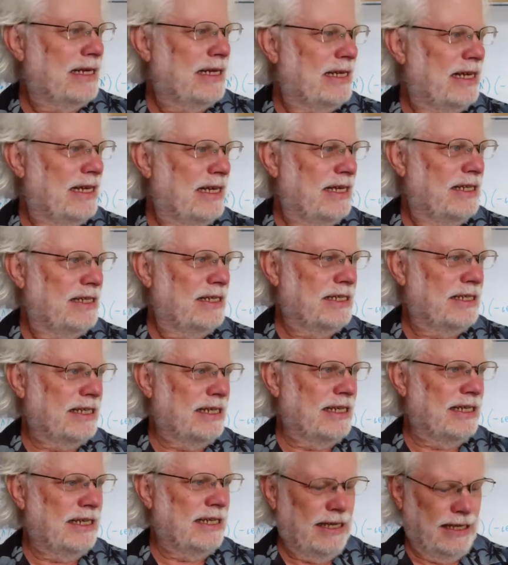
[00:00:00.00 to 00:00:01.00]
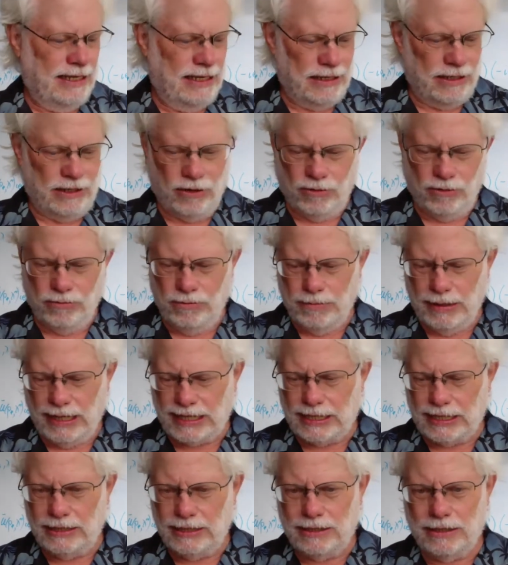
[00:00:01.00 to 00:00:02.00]
and you know,
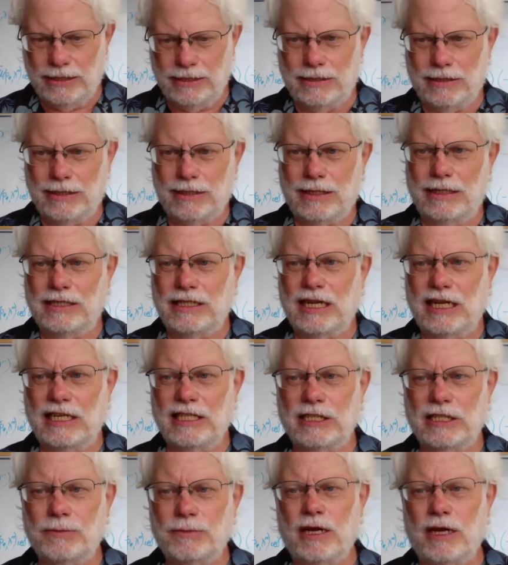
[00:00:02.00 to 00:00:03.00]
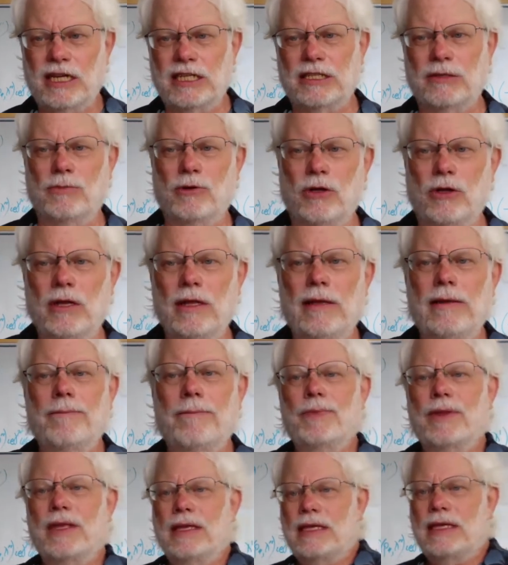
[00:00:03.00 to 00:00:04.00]
make it as concise as possible.
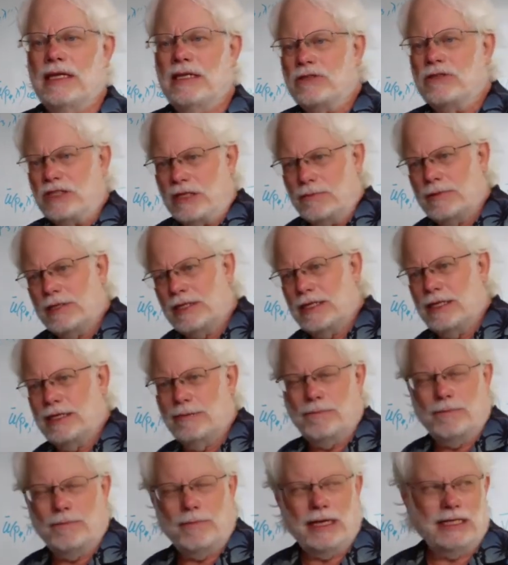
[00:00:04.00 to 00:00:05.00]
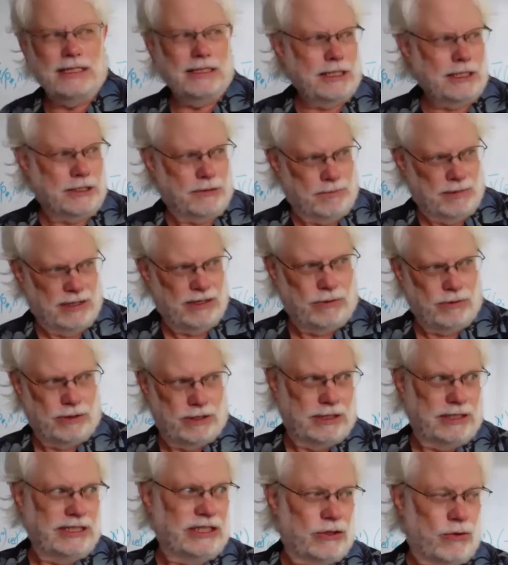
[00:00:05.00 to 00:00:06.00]
You know, something that amazes me with
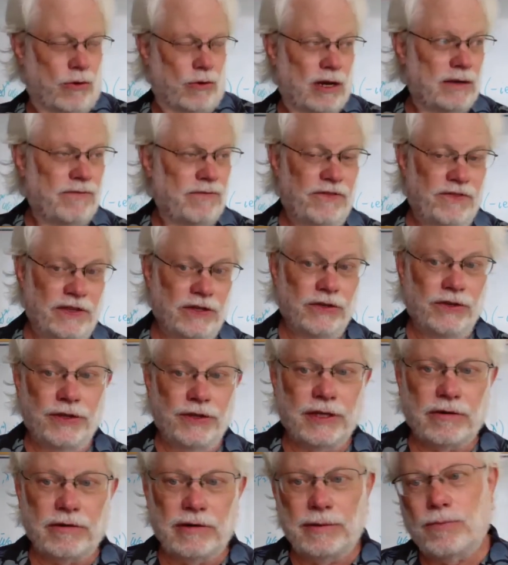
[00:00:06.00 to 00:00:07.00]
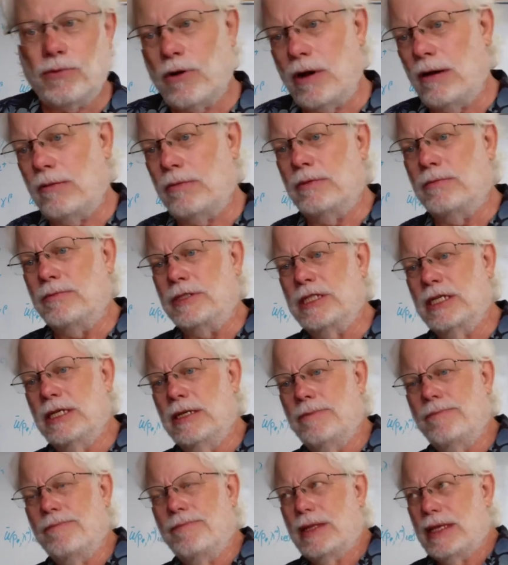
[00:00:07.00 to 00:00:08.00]
these quantum field theory problems
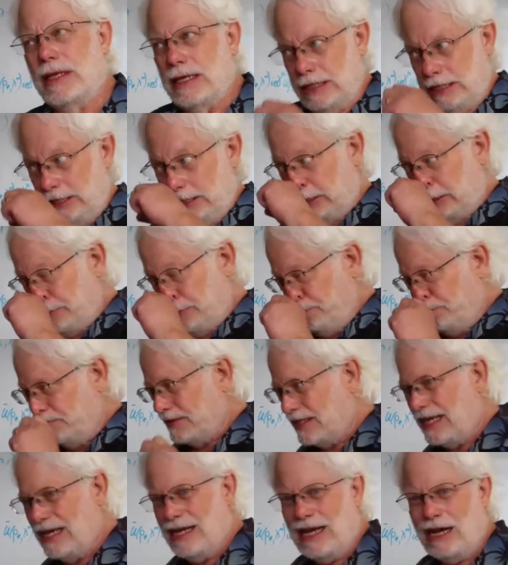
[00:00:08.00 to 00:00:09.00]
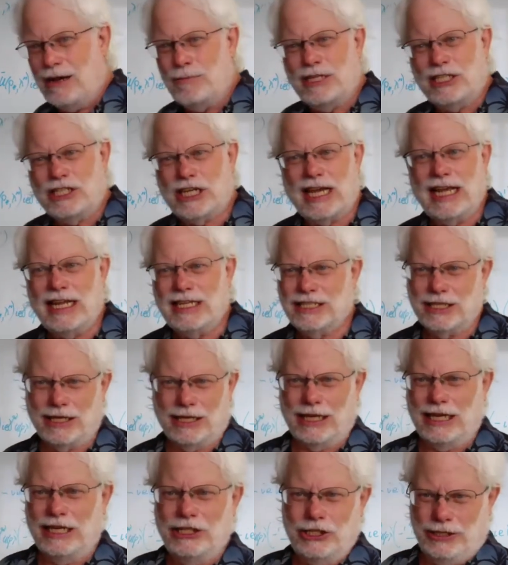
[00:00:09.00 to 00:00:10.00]
is how much
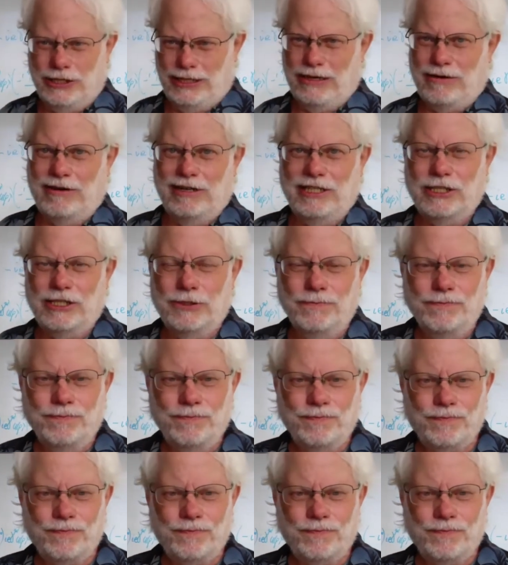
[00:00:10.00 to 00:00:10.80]
cancellation there is.